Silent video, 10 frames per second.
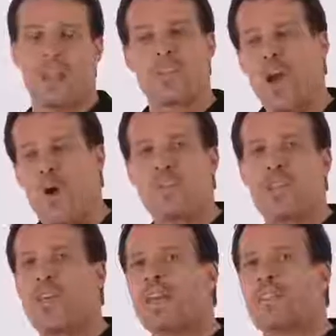The
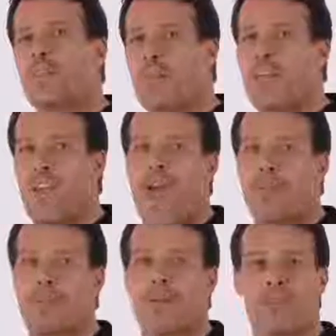only thing that's going to make you
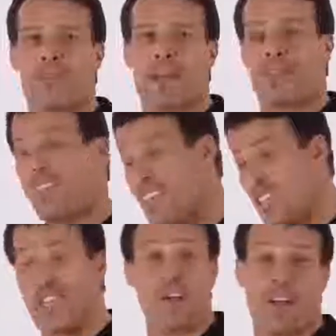happy, my friend, and
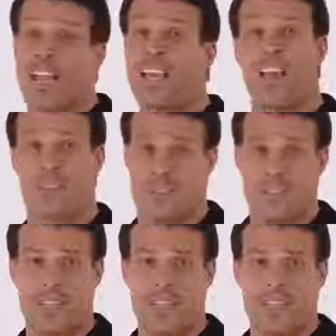this year or any other,
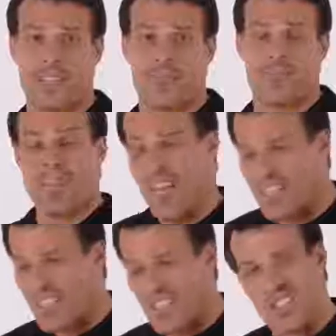
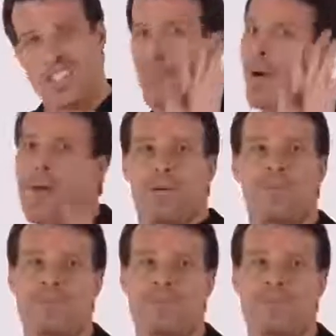is to step up.